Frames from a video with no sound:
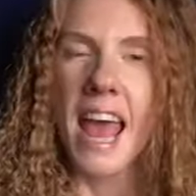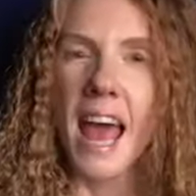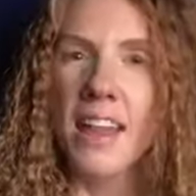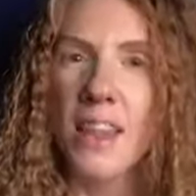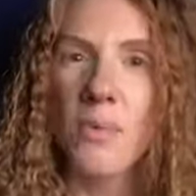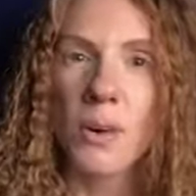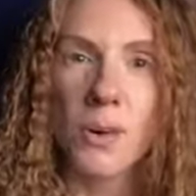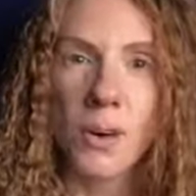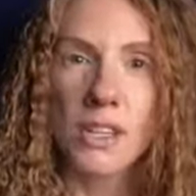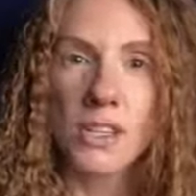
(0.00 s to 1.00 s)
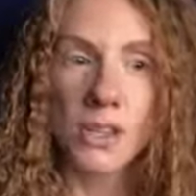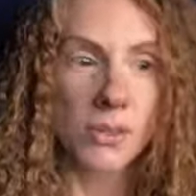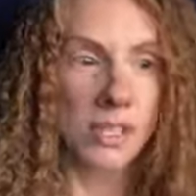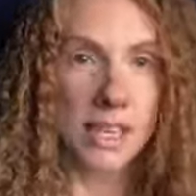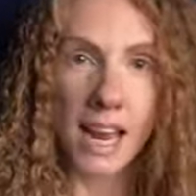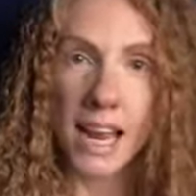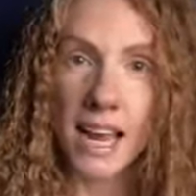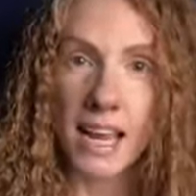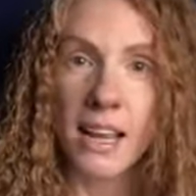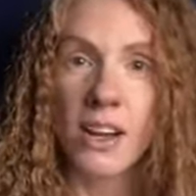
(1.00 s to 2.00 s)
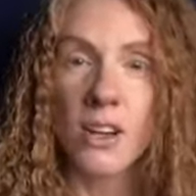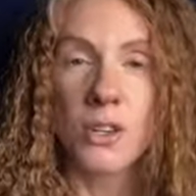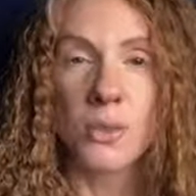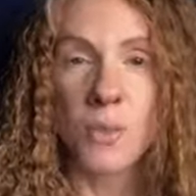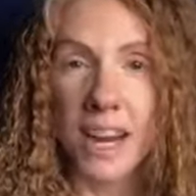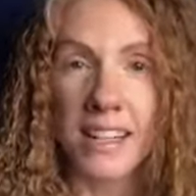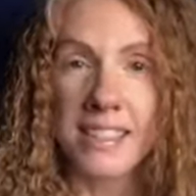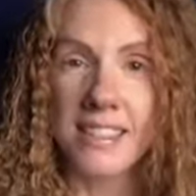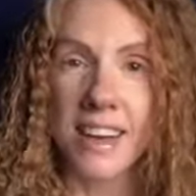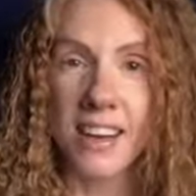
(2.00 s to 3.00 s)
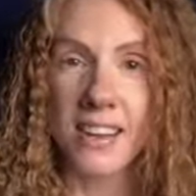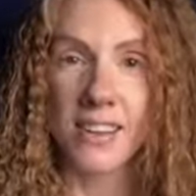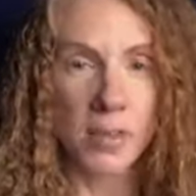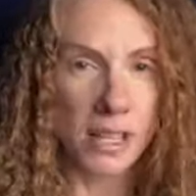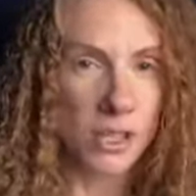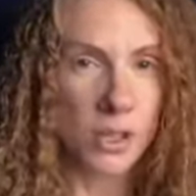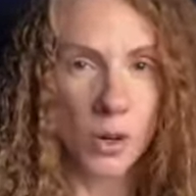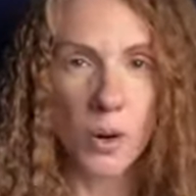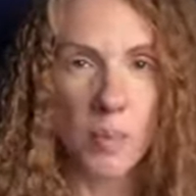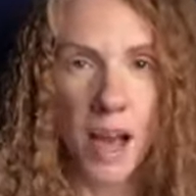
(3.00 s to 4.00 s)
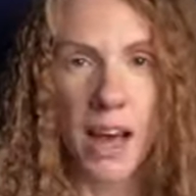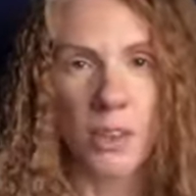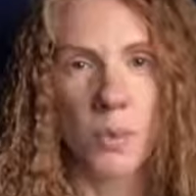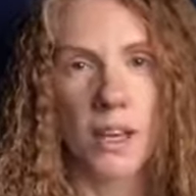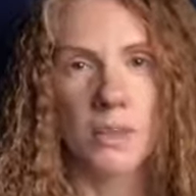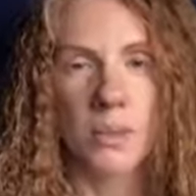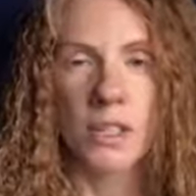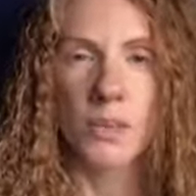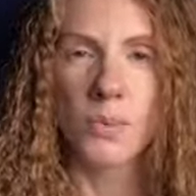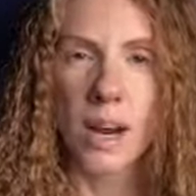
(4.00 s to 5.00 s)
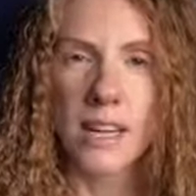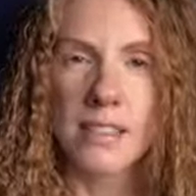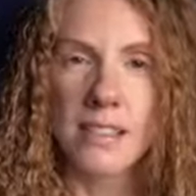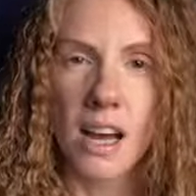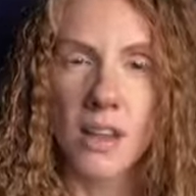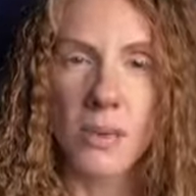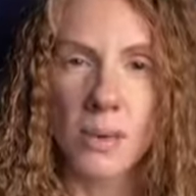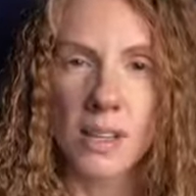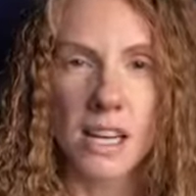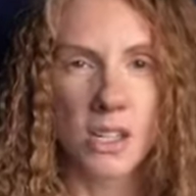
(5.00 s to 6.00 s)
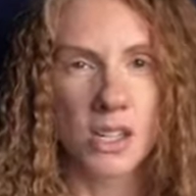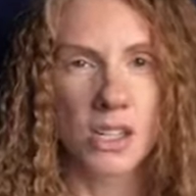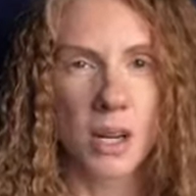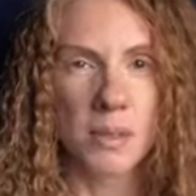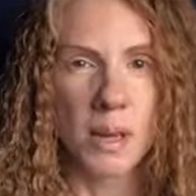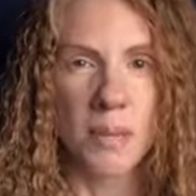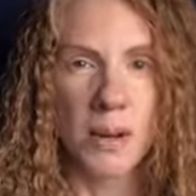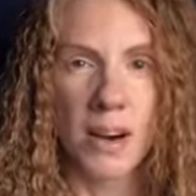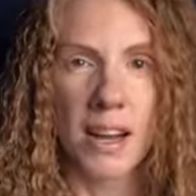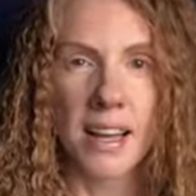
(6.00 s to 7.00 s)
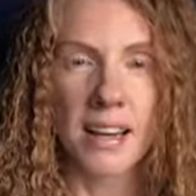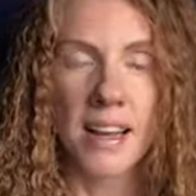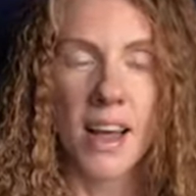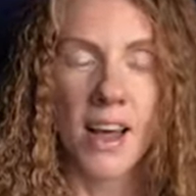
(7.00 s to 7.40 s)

And then we're going to today to reconcile these neural pathways. We're going to reconcile the relationships up in our head.